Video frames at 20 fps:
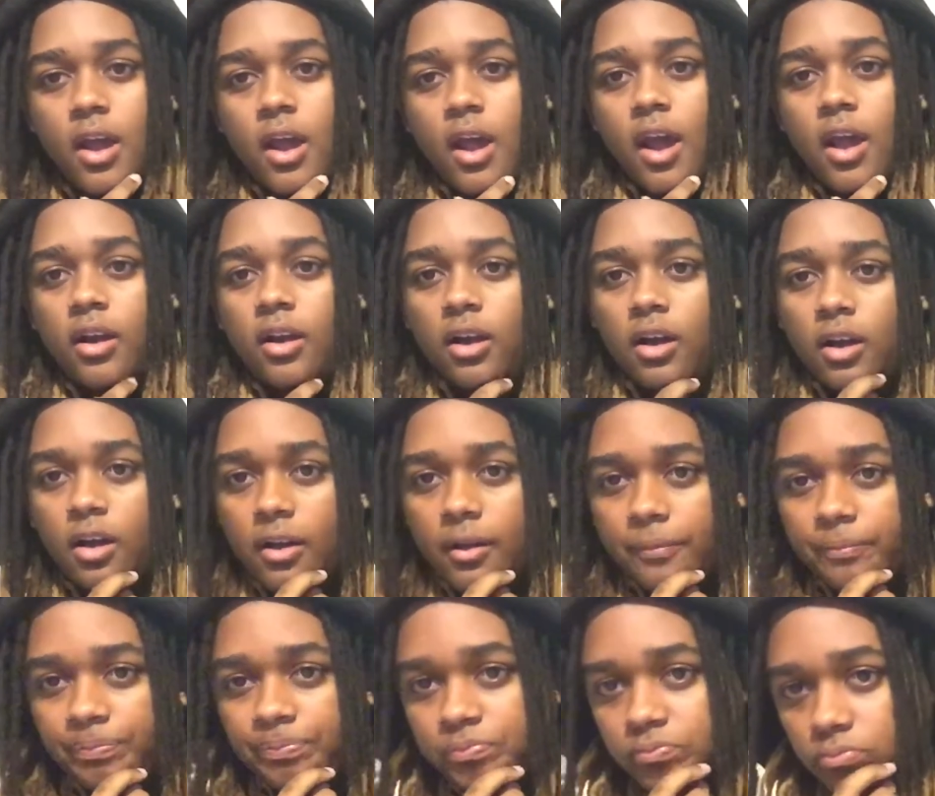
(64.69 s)
And I
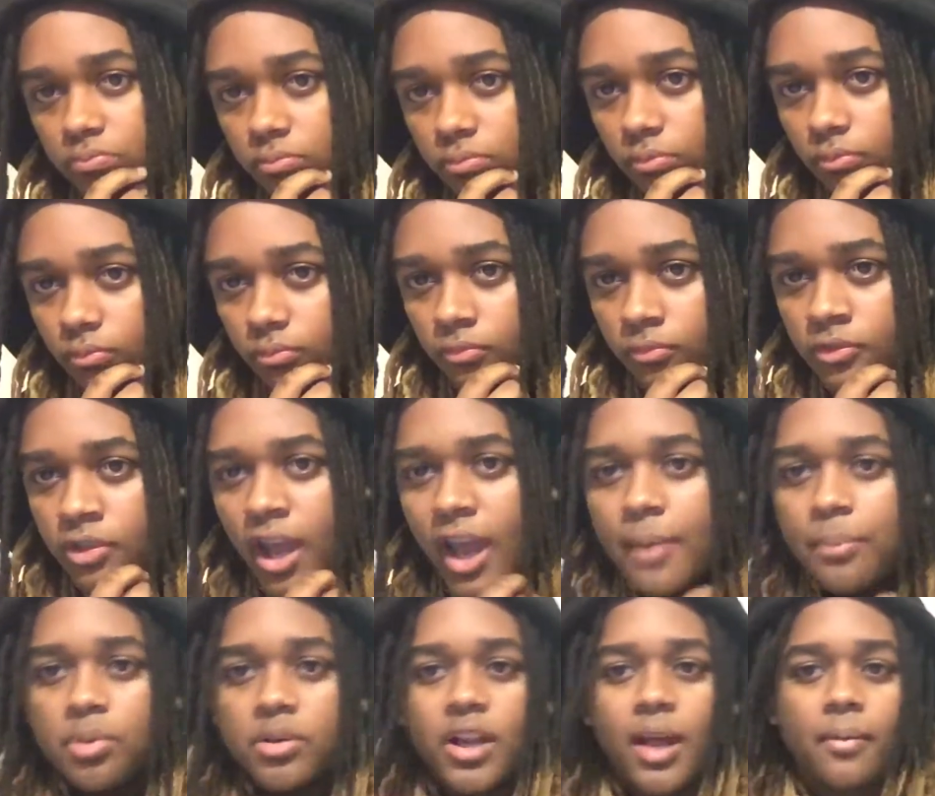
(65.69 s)

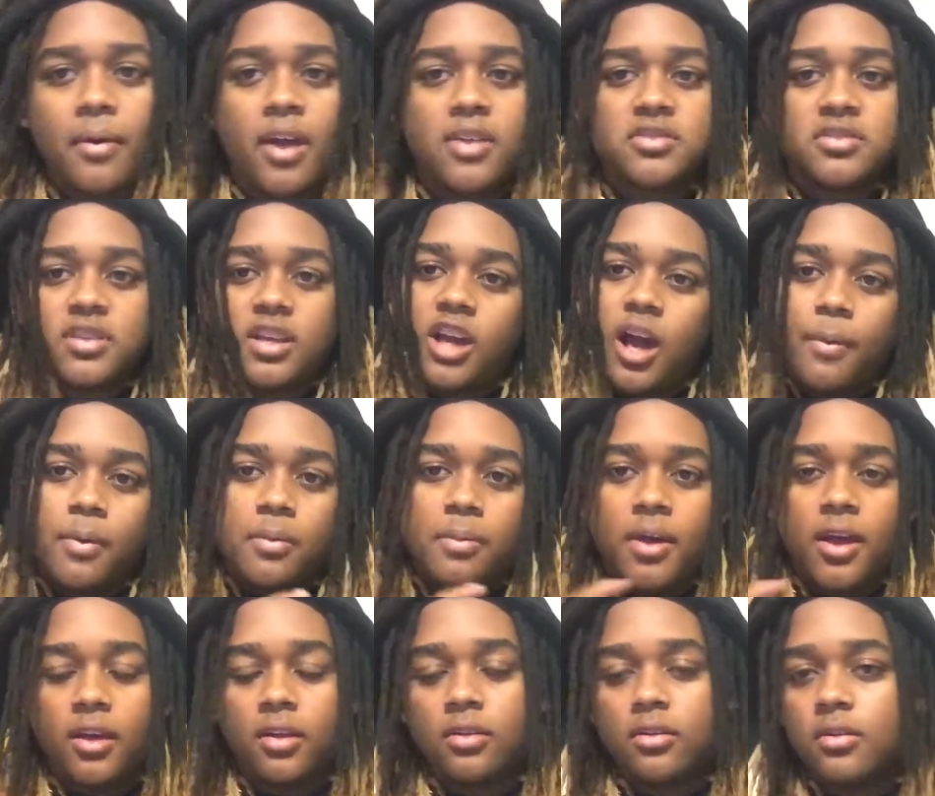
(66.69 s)
had put the application, they called me
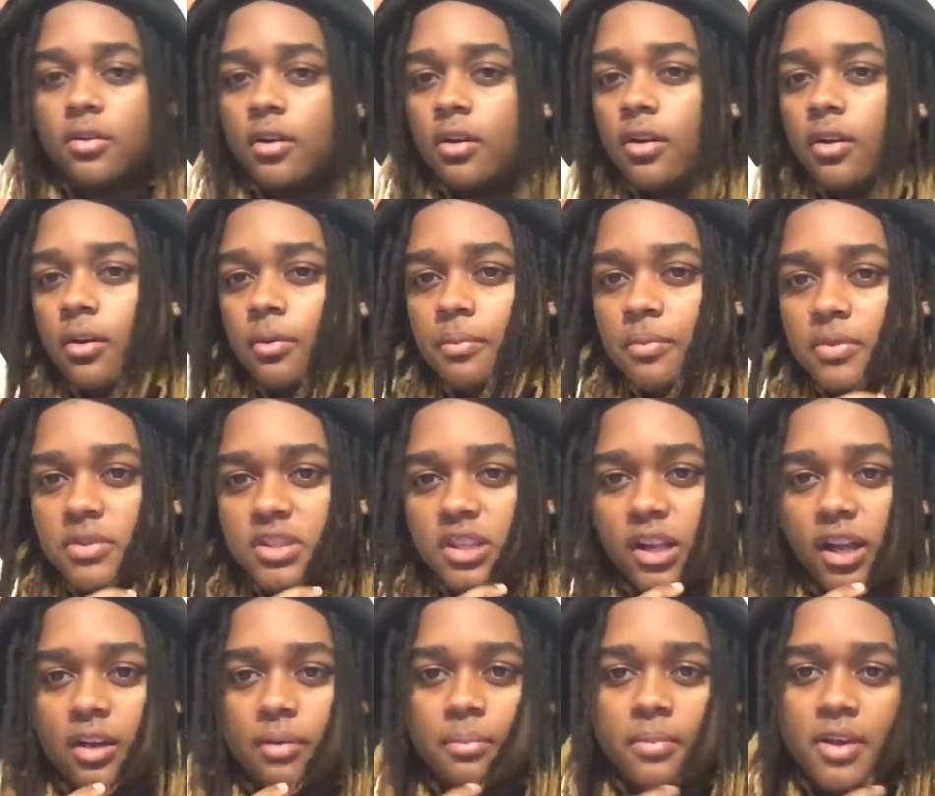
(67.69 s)
back. It took
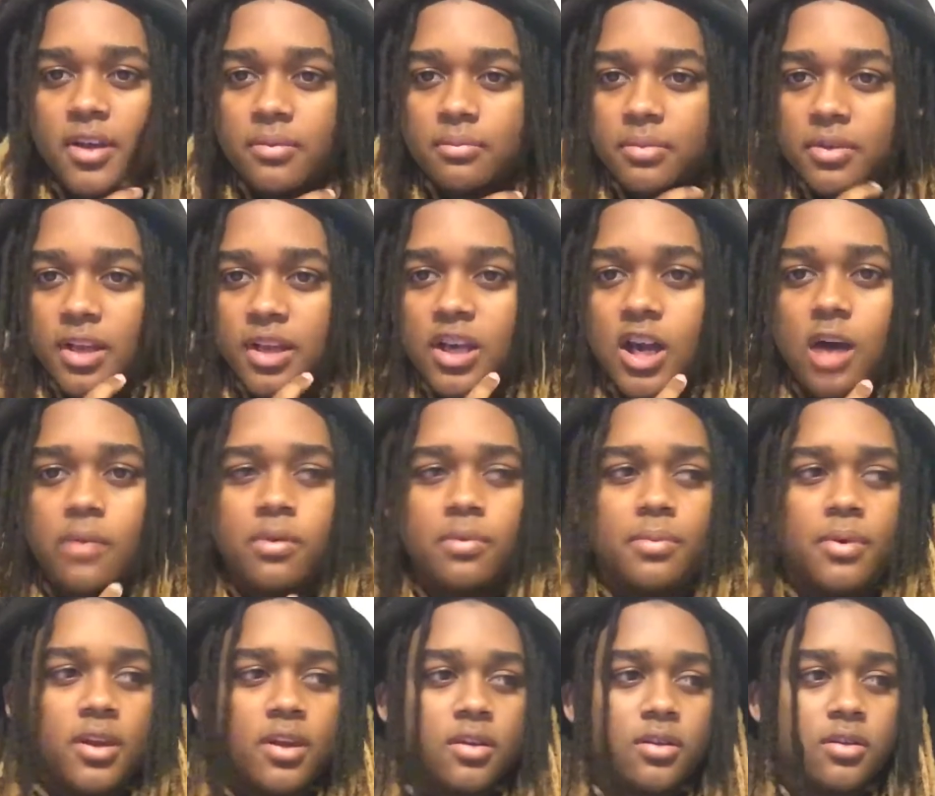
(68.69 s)
like a month, but they called me
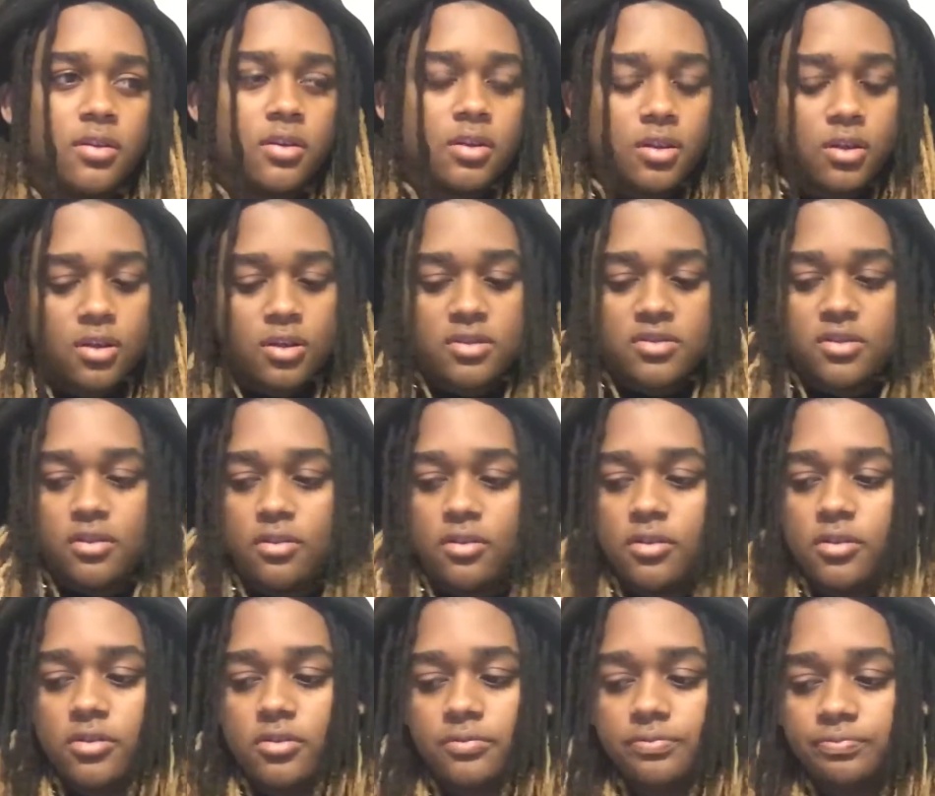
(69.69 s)
back.
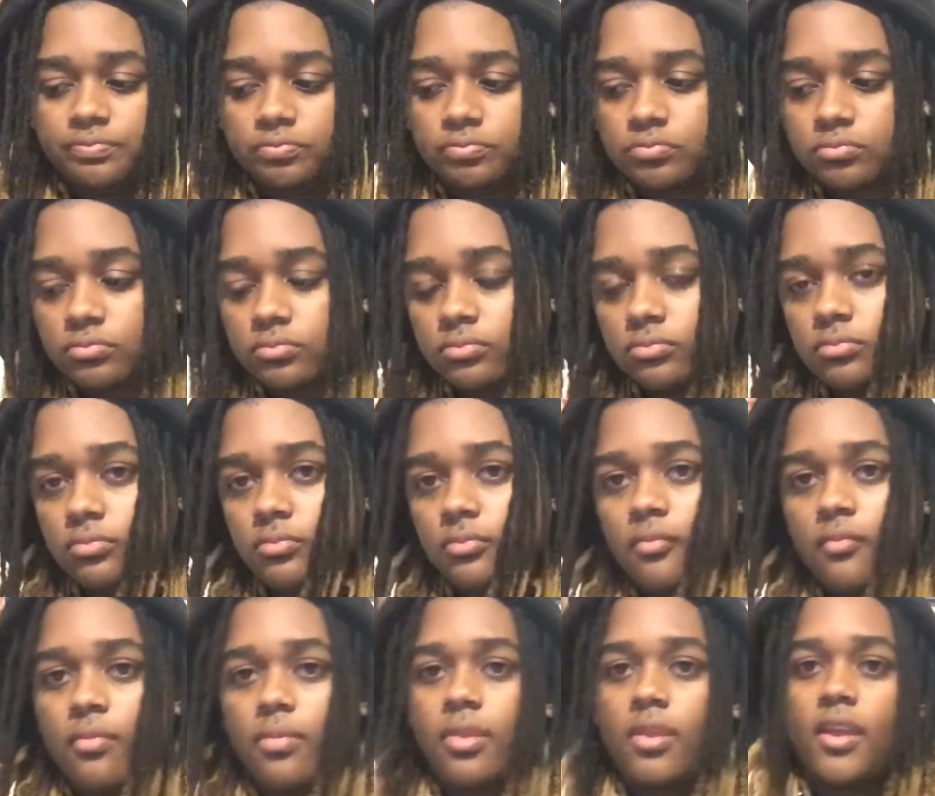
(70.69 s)
So
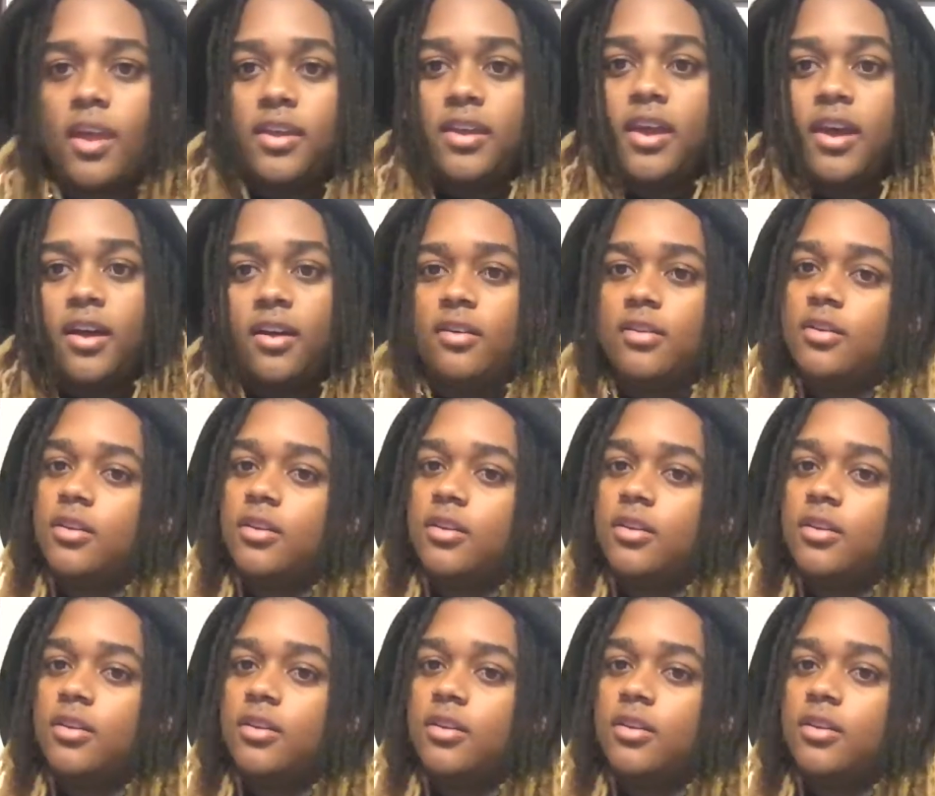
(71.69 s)
yeah.